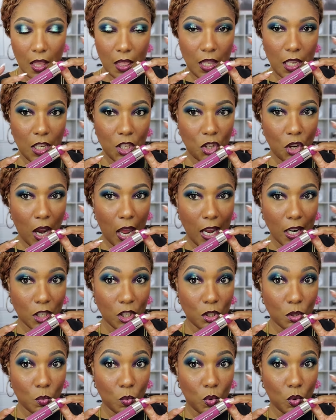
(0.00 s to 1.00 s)
These are
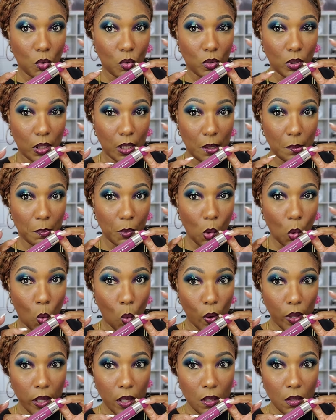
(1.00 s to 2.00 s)
actual lip
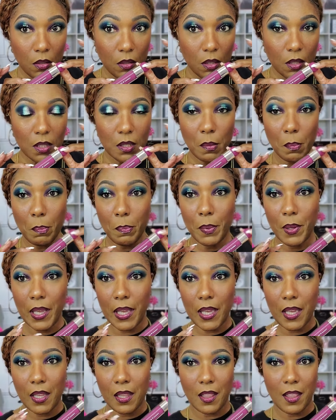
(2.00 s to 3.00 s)
oils,
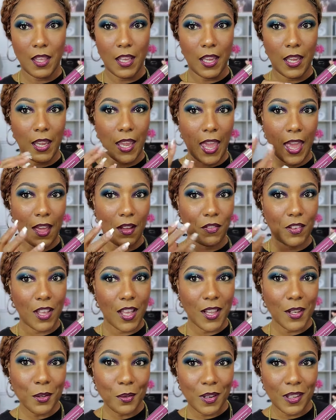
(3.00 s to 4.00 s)
but they have
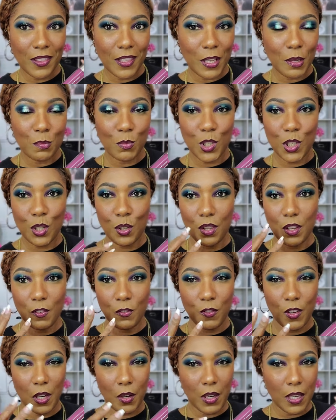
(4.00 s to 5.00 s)
color in them. So they're
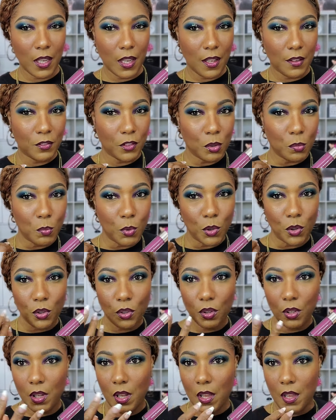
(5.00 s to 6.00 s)
very
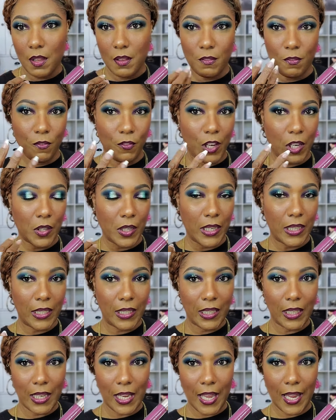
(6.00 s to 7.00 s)
comfortable, very
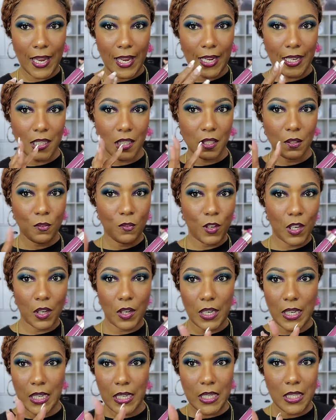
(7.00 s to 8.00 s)
light,
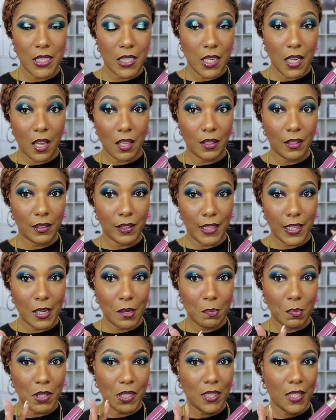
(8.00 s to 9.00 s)
very easy on the
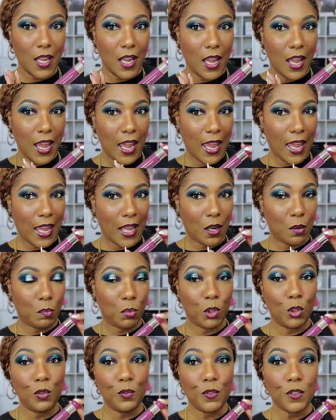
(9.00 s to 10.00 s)
lips, and a
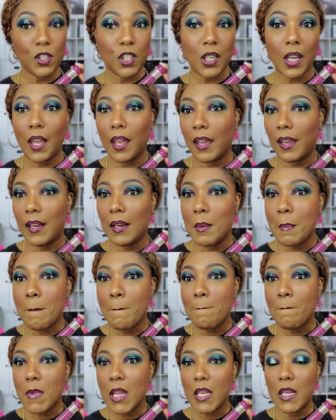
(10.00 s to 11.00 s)
beautiful shine
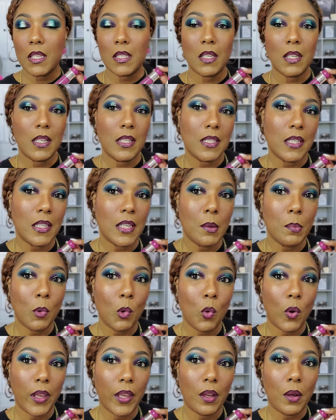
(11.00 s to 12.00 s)
because it is a lip
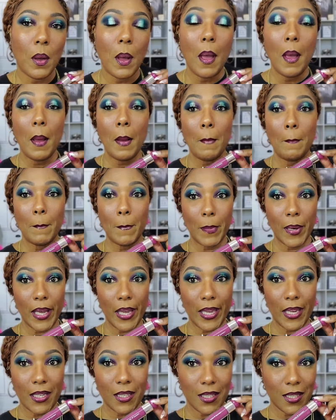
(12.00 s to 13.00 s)
oil,
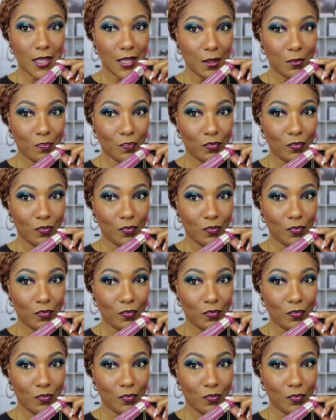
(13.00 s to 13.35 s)
but